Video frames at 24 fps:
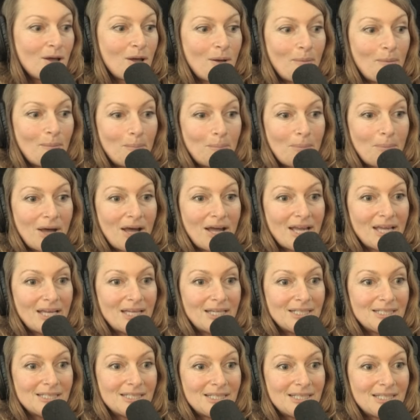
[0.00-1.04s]

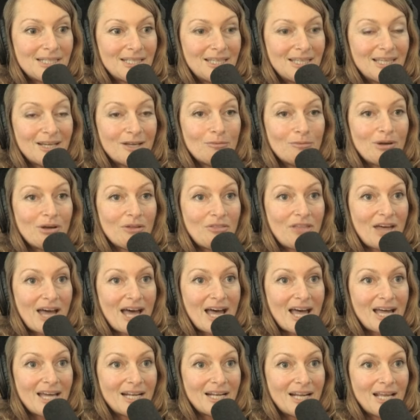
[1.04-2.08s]
might think about
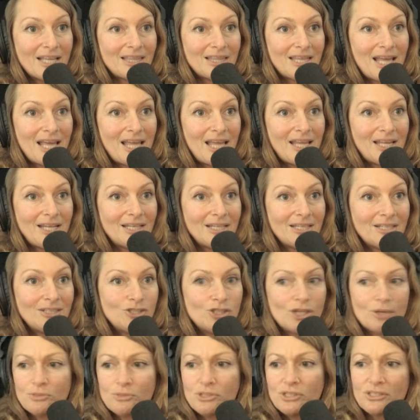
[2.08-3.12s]
that and then
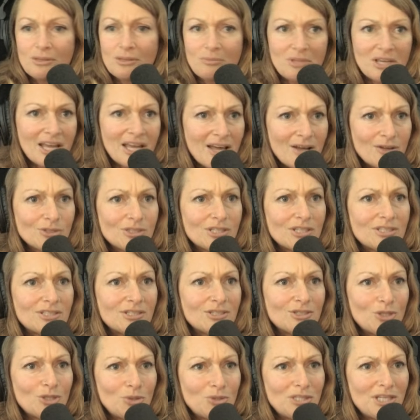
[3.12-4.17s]
jump to something else that's
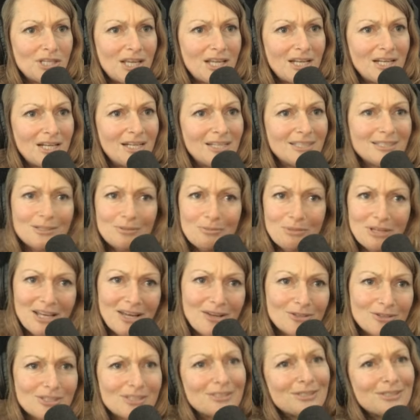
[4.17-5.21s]
associated and something
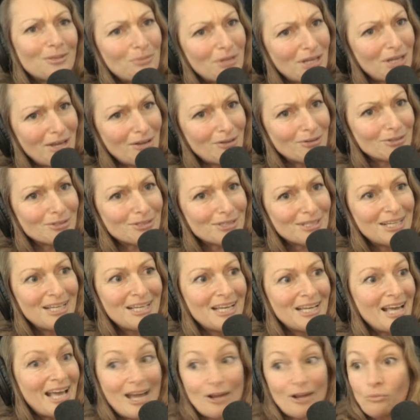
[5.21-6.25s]
else and something else
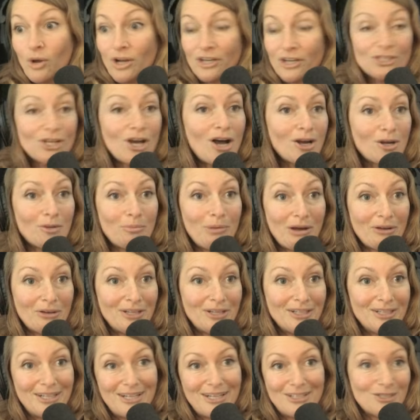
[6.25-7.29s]
mm-hmm. and want to talk about it
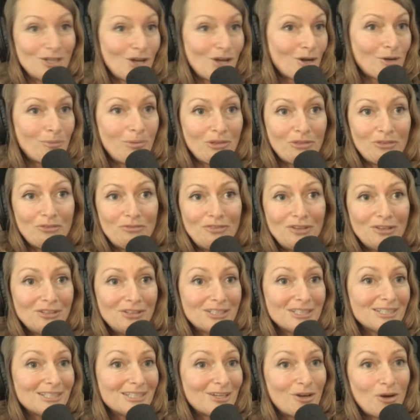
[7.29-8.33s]
and talk mm-hmm. about the
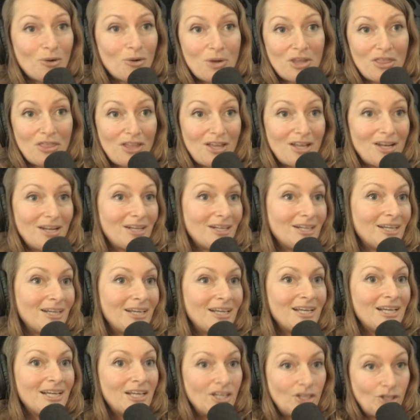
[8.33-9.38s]
feelings that go with it and
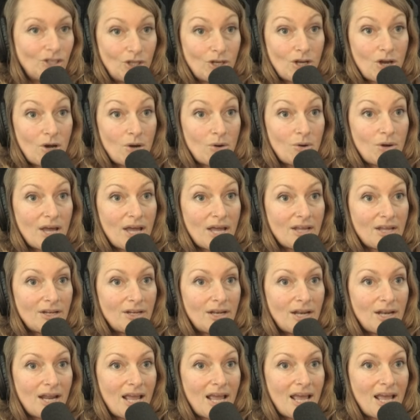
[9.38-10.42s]
you know and
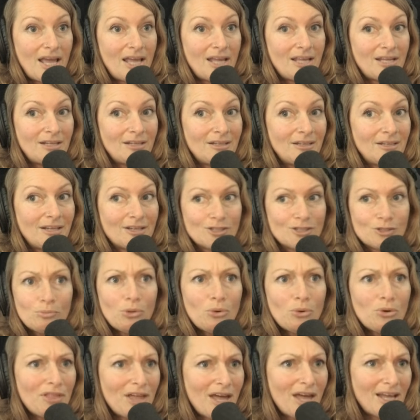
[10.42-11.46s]
and explore
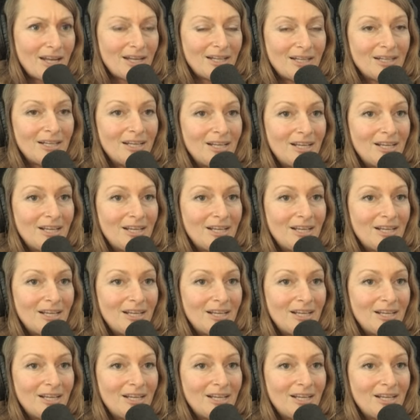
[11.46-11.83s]
that and